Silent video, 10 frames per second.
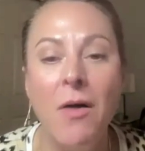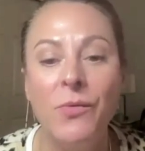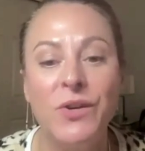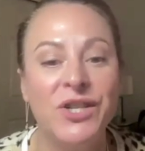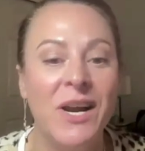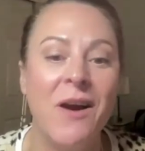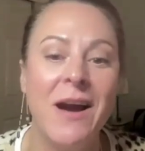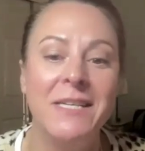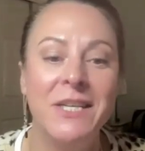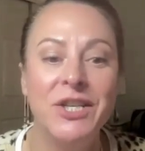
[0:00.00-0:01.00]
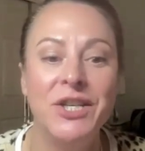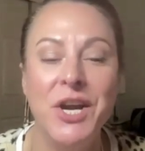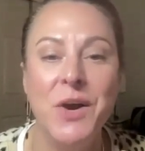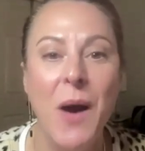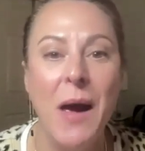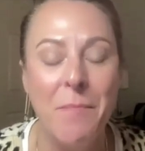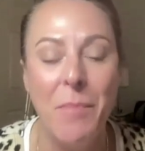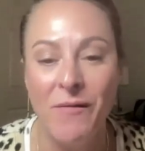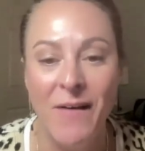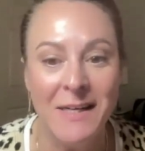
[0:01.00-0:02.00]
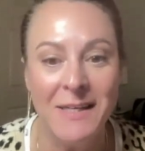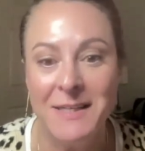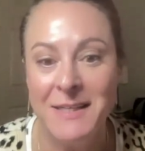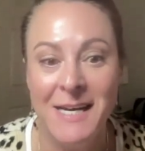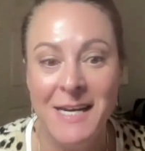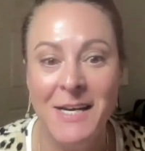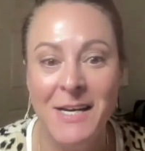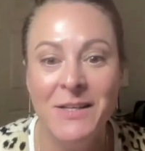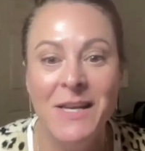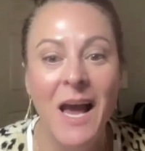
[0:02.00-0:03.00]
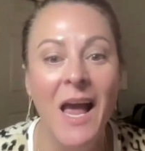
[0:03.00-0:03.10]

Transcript: regenerate tissue, and prevent disease